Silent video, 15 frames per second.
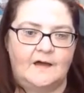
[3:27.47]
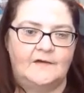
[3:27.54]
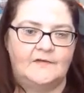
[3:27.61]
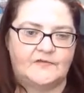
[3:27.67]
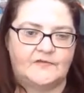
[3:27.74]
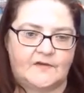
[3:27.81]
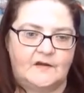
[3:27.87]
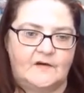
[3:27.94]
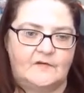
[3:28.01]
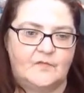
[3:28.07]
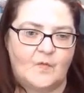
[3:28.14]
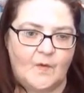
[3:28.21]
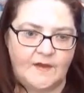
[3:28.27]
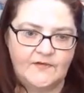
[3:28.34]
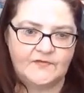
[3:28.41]
instead of
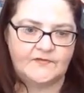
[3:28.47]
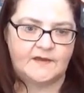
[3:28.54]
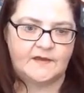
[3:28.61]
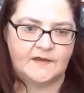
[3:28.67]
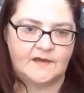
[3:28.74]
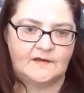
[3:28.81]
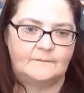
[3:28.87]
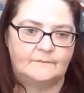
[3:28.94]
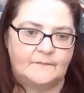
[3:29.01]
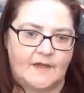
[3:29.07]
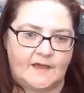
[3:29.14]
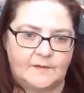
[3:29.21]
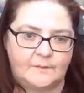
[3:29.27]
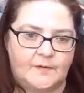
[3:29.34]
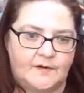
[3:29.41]
wasting it,
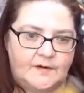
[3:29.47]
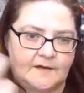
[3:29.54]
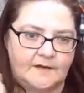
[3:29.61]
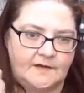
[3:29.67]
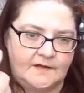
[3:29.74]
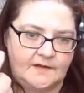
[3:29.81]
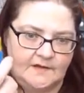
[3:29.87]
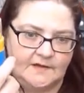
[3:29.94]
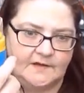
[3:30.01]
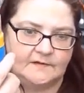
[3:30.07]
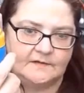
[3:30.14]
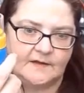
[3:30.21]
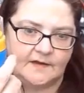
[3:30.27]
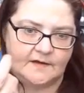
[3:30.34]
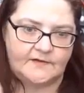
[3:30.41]
I can put it
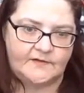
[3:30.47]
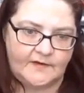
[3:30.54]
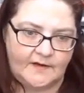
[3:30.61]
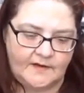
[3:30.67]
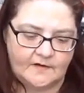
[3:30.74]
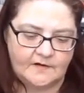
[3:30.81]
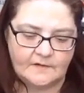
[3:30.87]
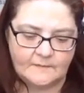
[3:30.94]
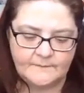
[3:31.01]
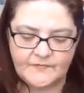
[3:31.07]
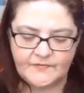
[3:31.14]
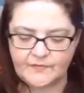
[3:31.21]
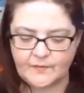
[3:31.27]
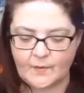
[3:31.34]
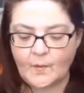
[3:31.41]
in a container.
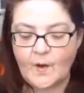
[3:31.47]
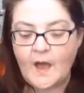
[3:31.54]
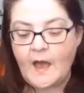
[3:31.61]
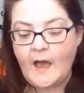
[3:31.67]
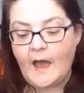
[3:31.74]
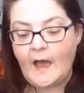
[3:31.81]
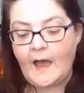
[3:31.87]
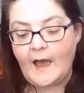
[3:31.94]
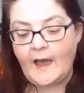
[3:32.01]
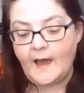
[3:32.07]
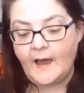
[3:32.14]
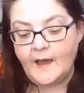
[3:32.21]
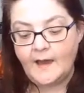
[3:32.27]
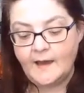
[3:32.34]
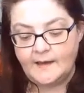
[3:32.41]
So
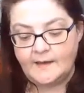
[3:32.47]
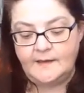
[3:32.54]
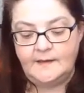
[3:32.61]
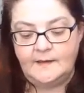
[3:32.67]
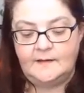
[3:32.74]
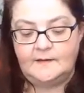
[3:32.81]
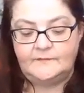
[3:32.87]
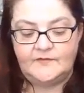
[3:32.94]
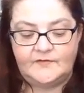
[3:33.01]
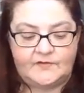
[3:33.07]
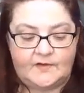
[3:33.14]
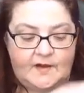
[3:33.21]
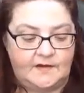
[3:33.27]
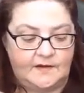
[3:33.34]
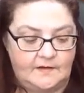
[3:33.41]
I have
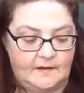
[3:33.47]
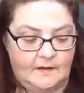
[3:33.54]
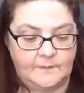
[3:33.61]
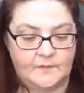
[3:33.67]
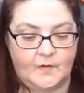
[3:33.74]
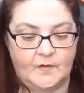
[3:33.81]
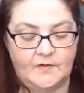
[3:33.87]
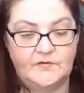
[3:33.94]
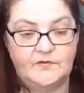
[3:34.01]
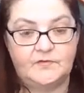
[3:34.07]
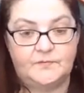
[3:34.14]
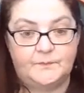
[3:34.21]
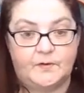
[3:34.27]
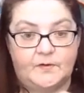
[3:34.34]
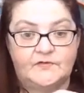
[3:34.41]
decided I'm going to
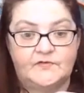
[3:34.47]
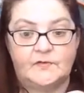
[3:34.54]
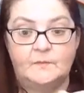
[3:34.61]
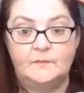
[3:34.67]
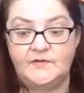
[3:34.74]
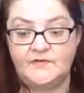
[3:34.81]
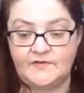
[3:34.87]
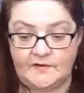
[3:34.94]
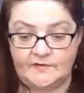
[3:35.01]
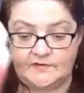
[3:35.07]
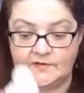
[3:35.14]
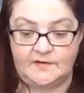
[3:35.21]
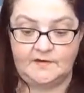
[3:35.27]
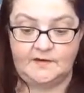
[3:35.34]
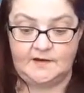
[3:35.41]
put some magenta
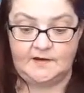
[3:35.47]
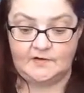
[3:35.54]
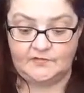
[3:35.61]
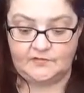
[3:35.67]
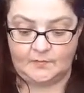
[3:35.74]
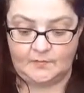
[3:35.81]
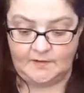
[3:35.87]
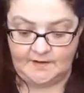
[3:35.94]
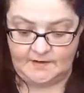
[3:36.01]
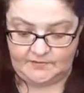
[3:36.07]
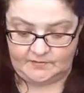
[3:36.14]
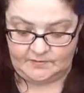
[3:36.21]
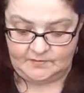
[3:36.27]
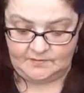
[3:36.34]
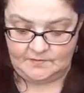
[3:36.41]
in here. So what I
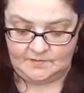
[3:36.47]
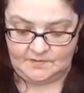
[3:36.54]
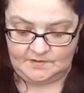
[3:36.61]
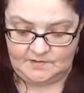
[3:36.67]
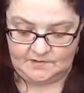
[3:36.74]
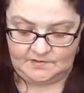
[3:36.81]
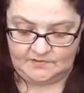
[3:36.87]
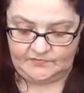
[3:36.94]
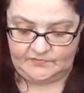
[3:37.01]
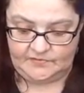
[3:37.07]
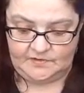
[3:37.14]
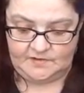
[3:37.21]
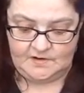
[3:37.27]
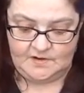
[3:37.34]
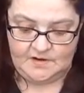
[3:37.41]
do is
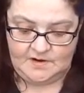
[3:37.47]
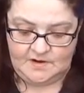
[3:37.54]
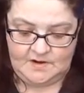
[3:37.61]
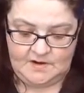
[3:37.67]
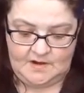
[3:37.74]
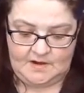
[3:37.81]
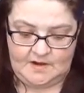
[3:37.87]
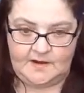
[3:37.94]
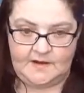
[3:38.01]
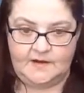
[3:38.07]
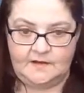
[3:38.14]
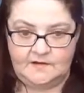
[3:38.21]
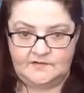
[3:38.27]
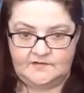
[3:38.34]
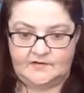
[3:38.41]

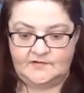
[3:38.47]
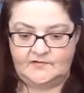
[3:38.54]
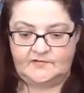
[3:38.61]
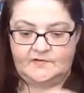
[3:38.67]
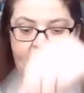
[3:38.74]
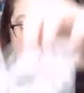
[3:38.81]
I just